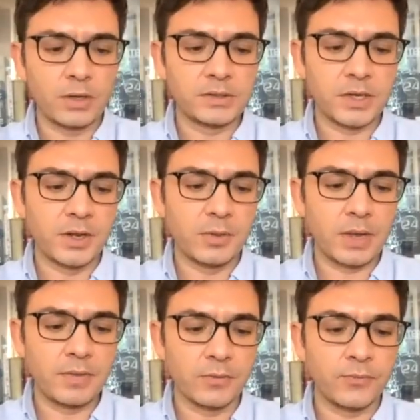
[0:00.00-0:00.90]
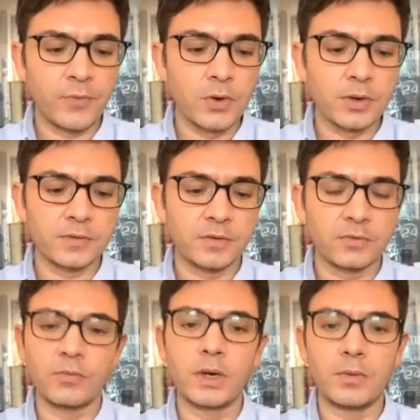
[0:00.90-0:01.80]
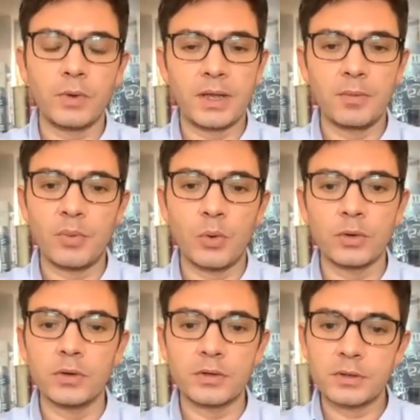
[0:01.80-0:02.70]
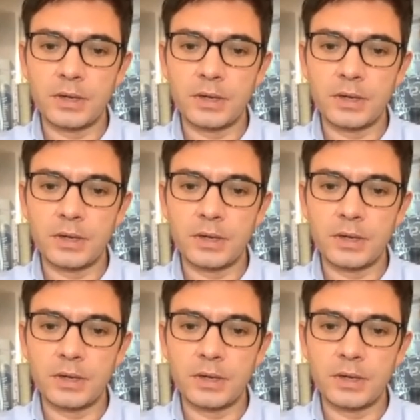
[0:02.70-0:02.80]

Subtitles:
Salone, but I think focus is really, really important.